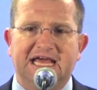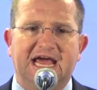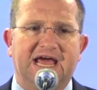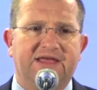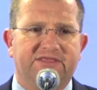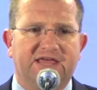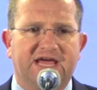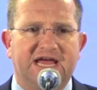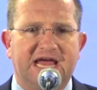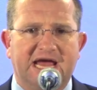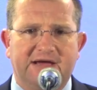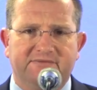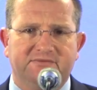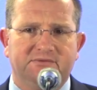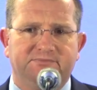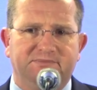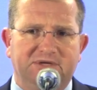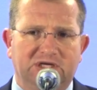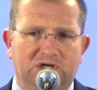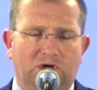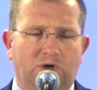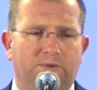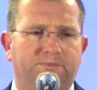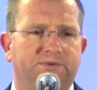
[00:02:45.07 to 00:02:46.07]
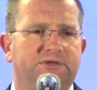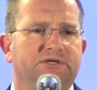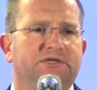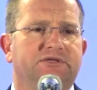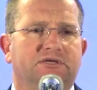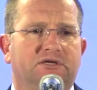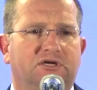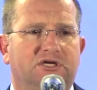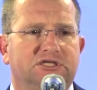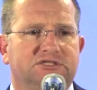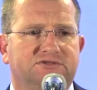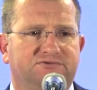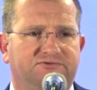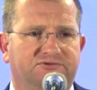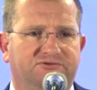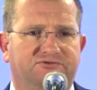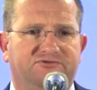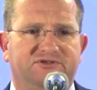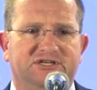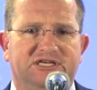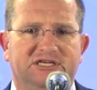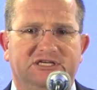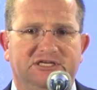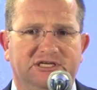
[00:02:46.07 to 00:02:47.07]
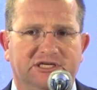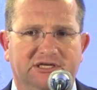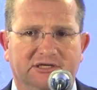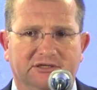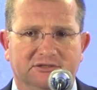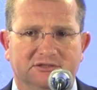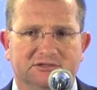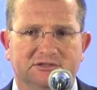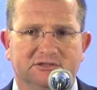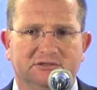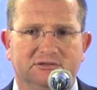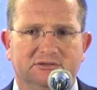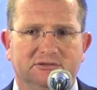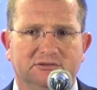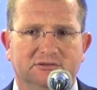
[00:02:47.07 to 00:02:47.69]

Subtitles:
and they haven't been opened in the last 15 years.